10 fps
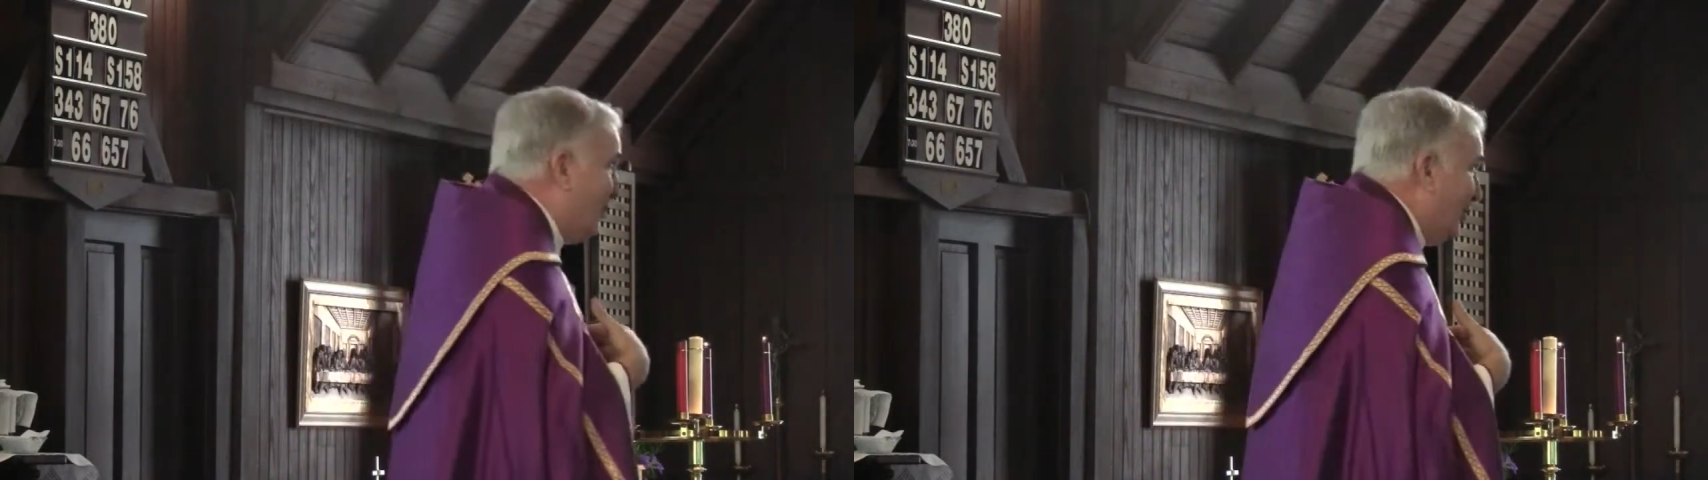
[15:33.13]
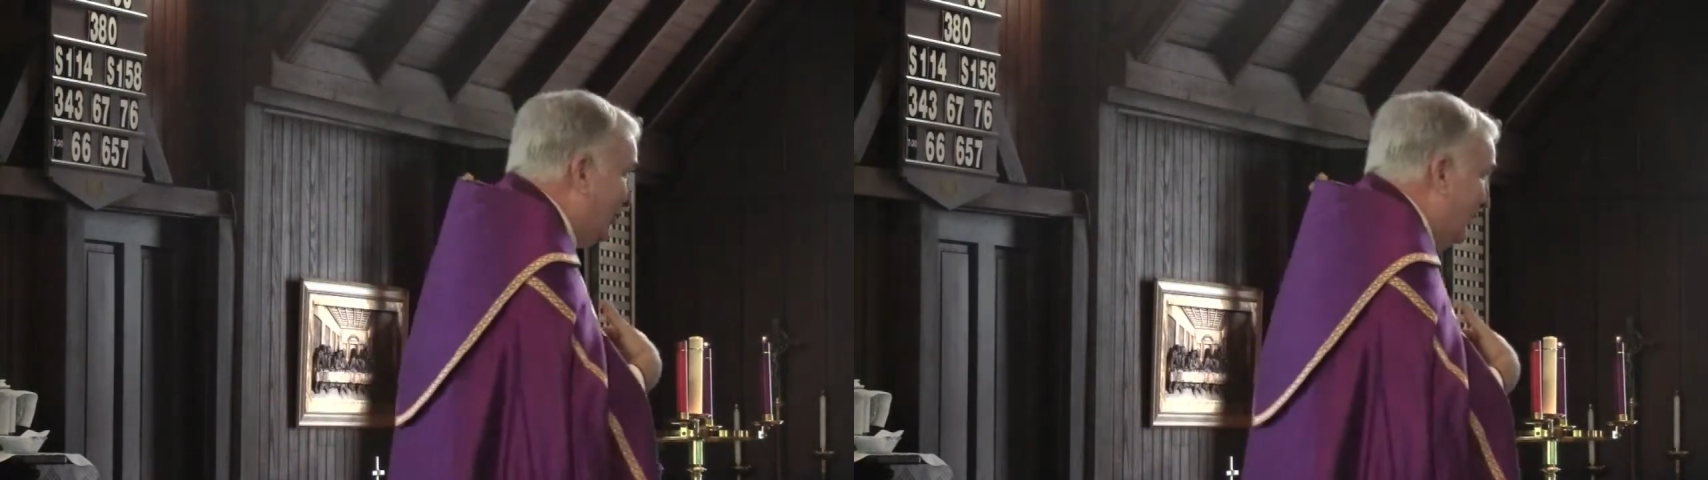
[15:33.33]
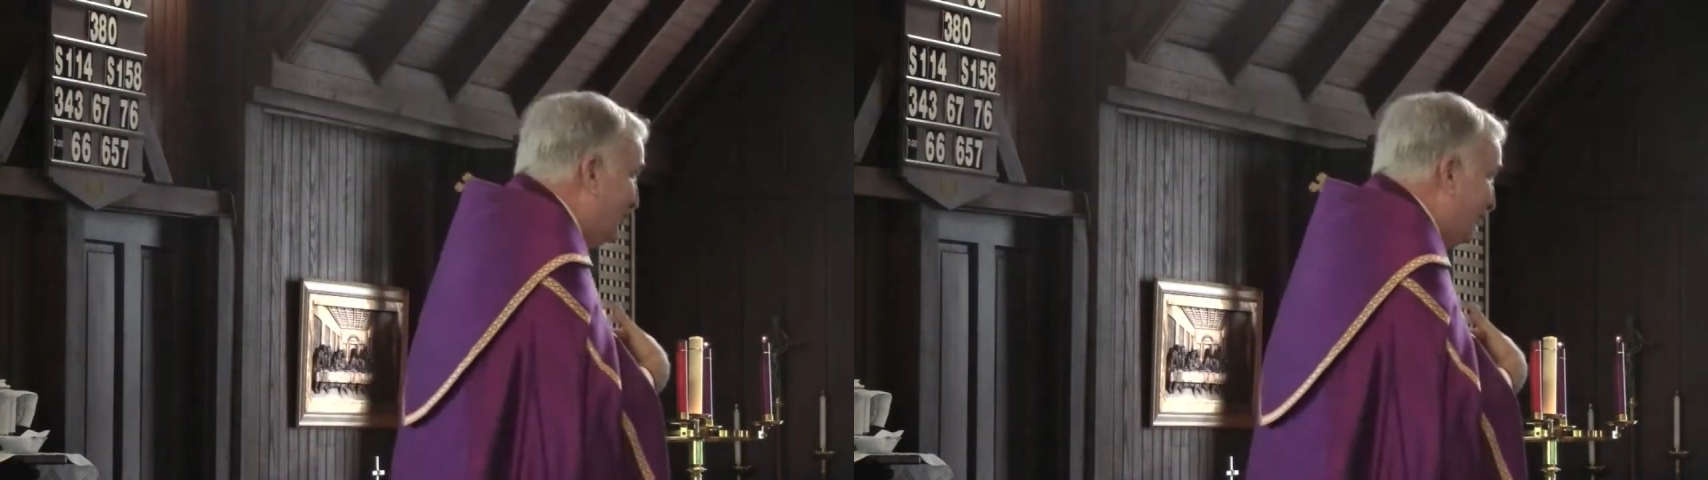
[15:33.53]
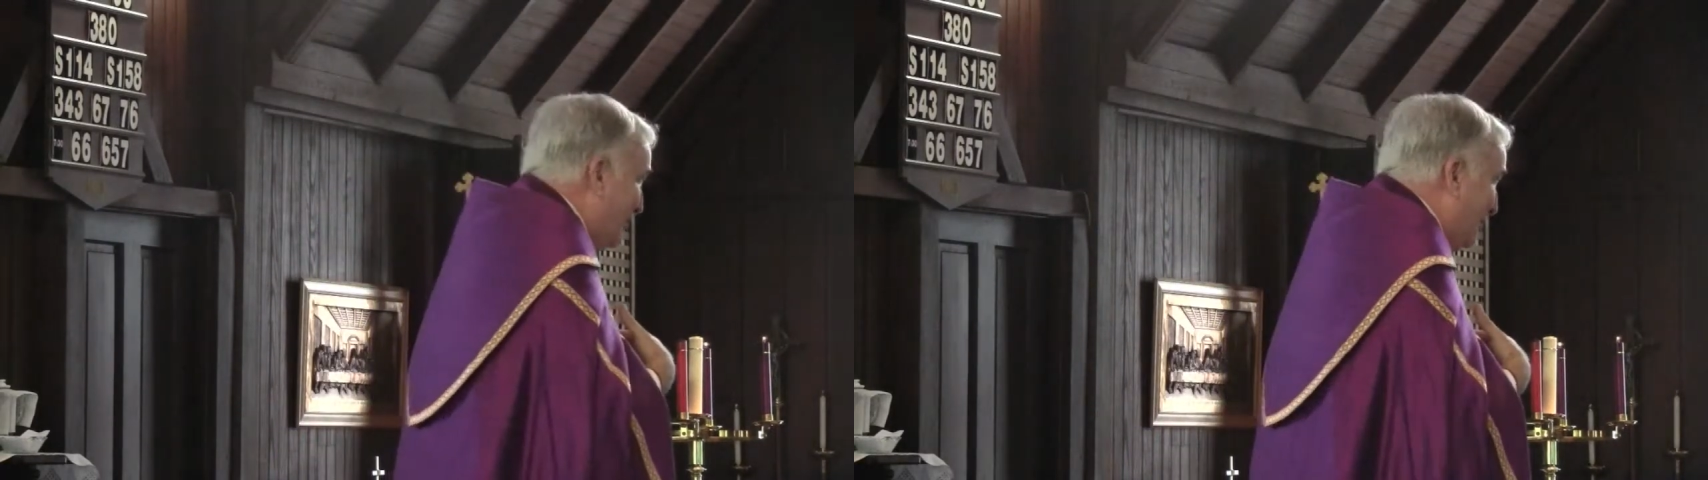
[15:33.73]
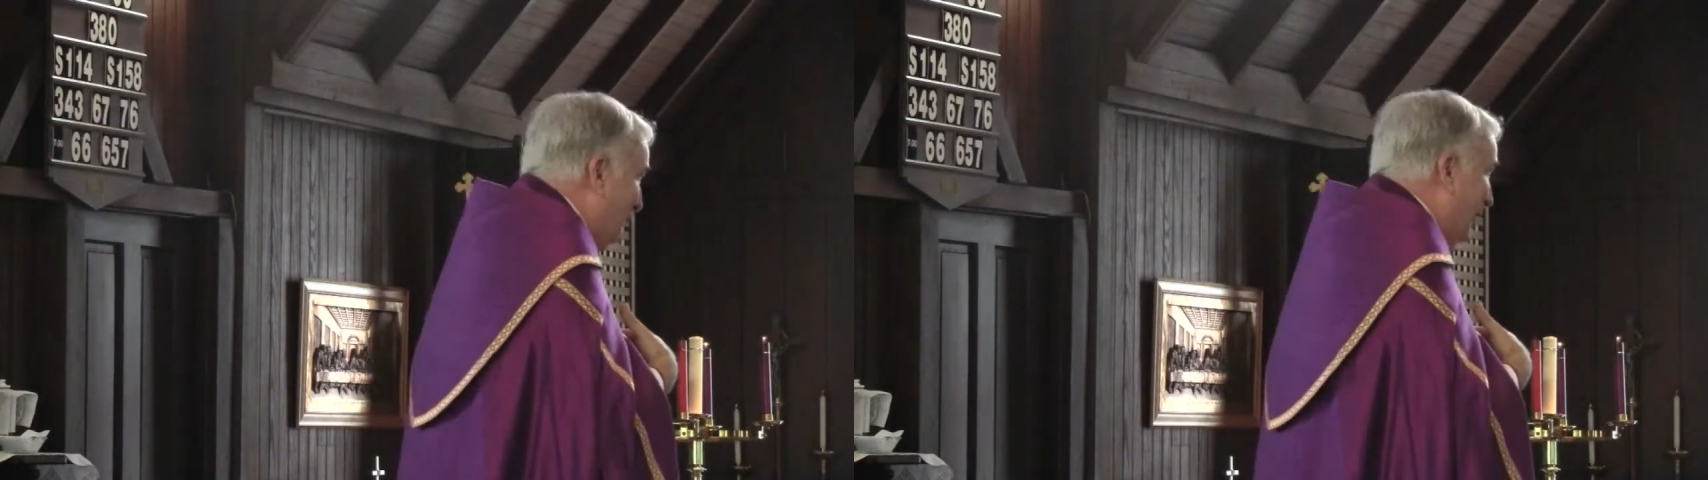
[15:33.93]
on your list
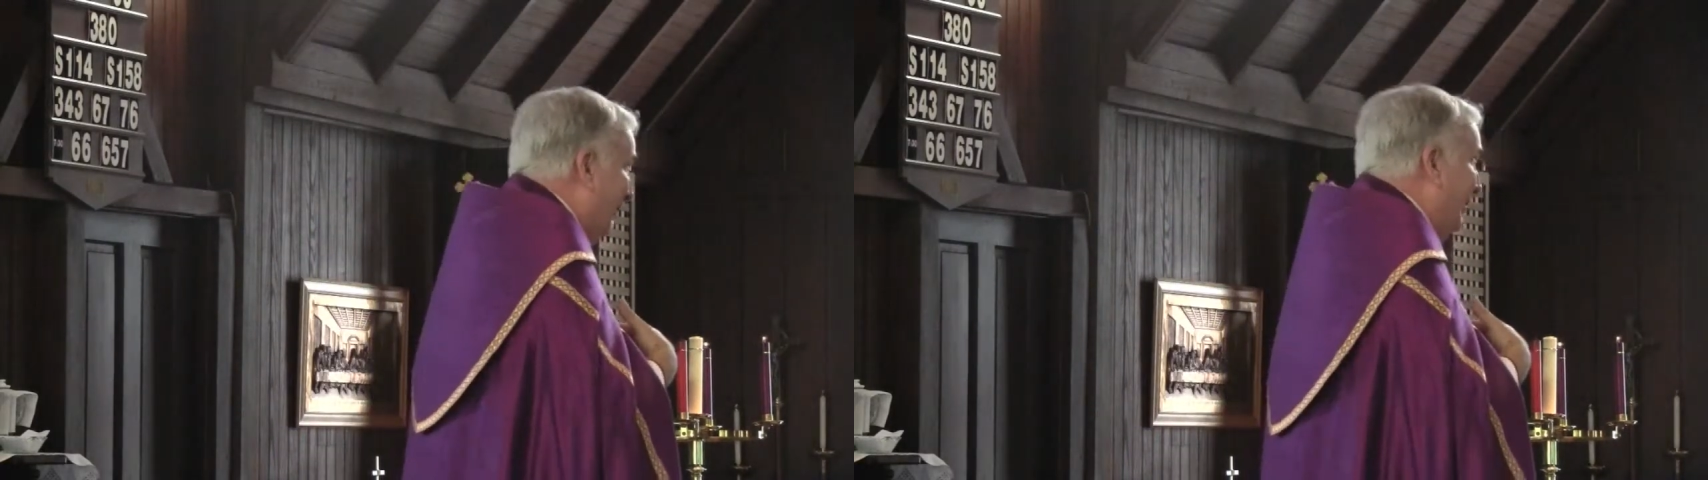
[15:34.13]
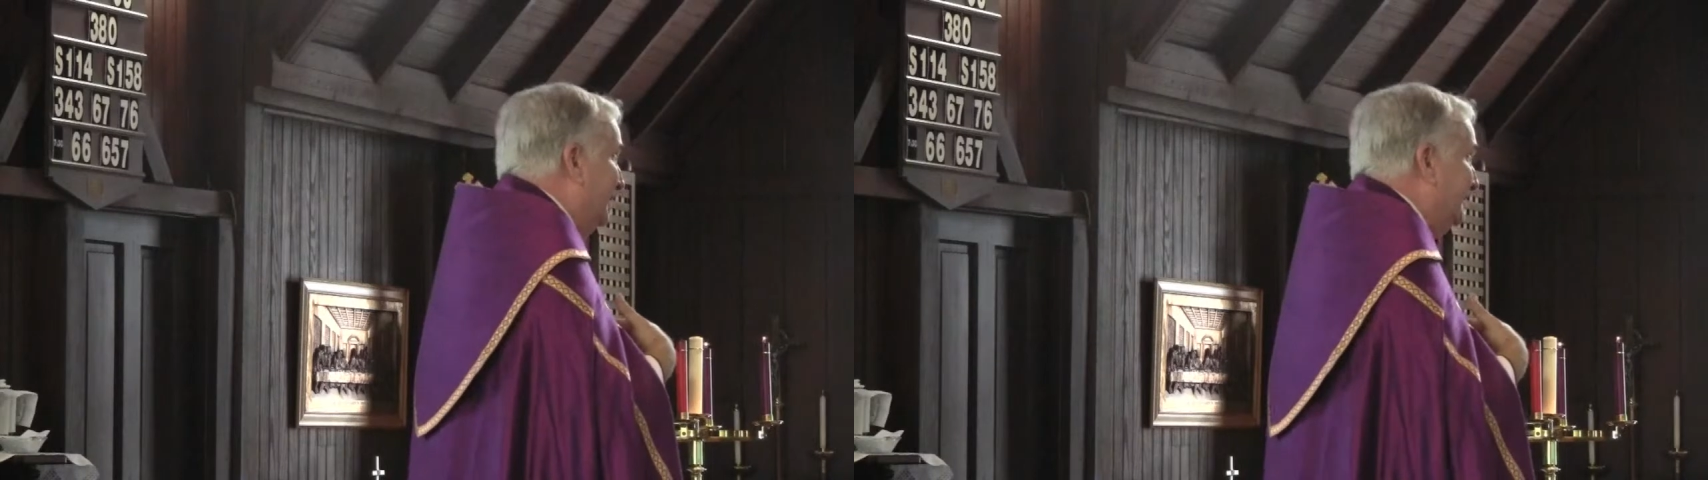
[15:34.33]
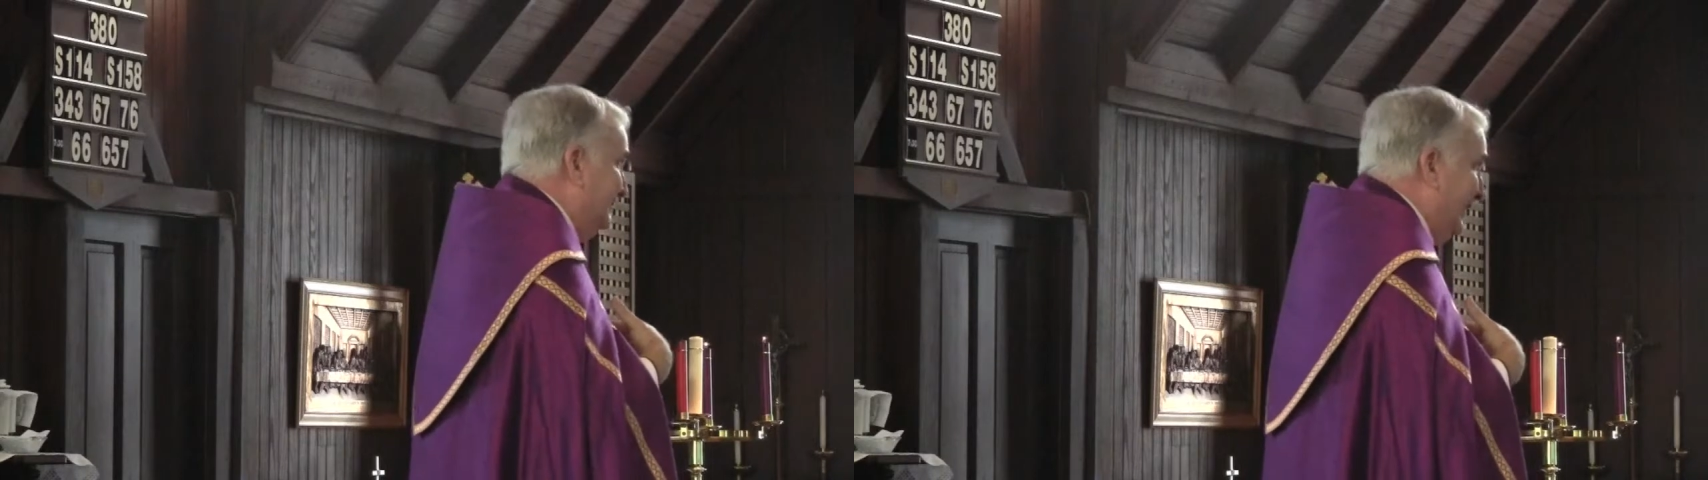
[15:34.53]
for tomorrow.